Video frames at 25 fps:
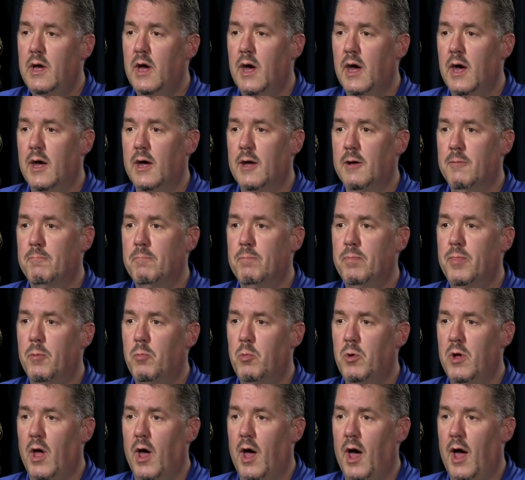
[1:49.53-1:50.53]

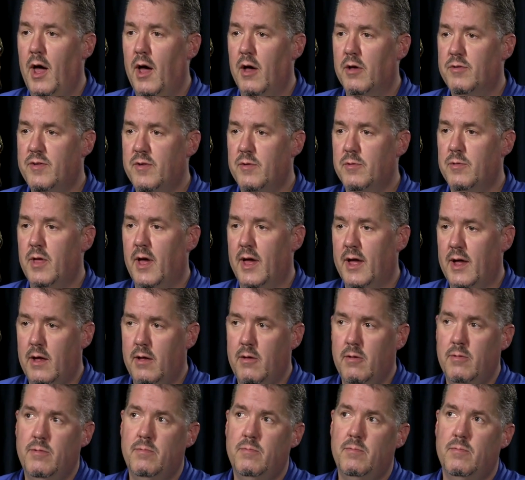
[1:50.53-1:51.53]
I also like,
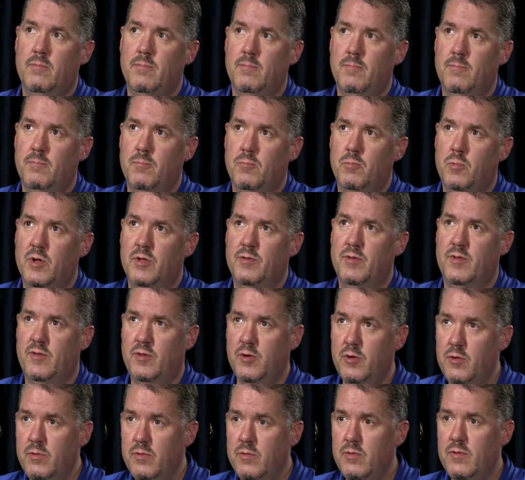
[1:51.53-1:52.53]
with
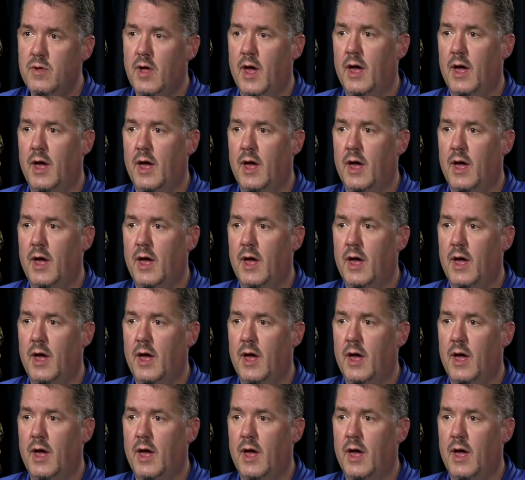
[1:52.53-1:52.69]
students,